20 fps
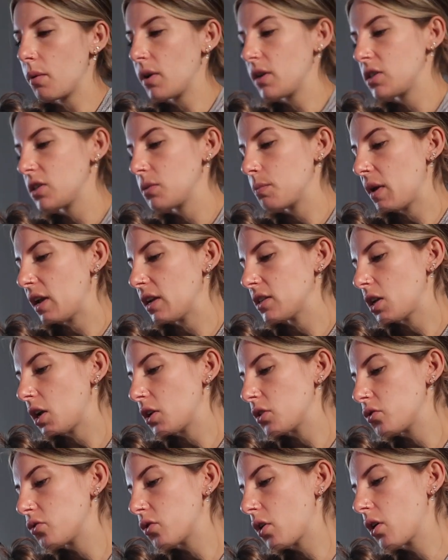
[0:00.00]
which makes
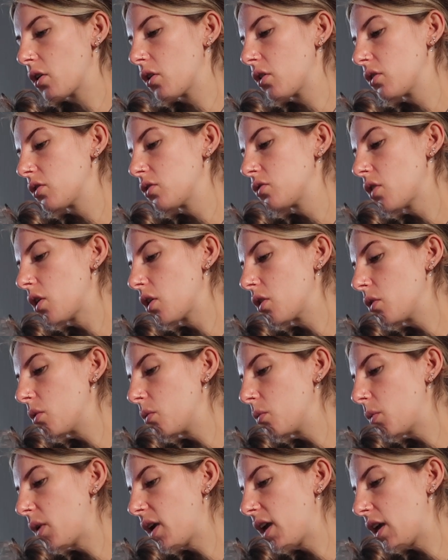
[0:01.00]
her
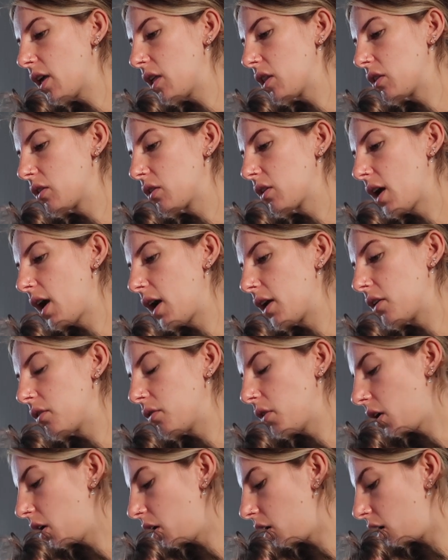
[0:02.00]
struggle with kind
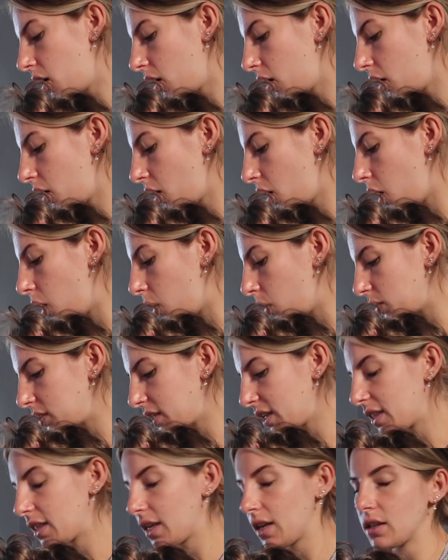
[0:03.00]
of her
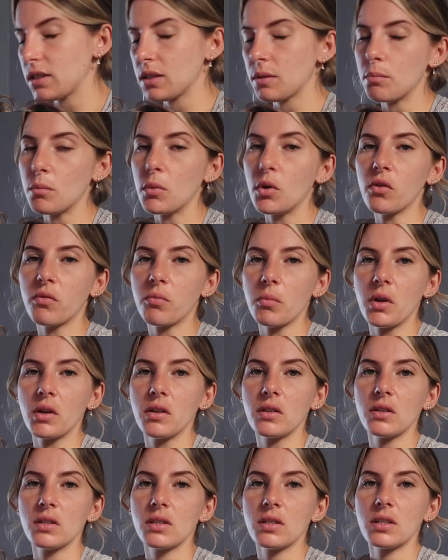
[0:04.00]
holding things and
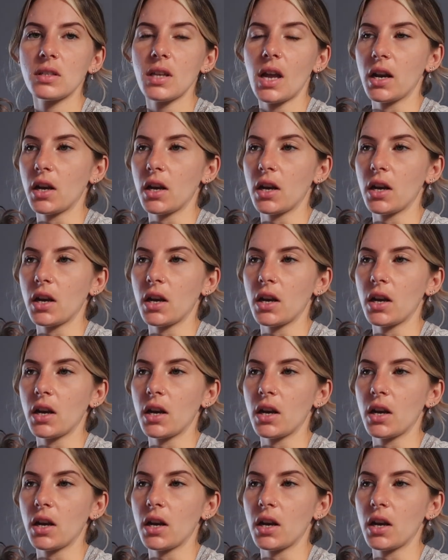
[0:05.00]
movements,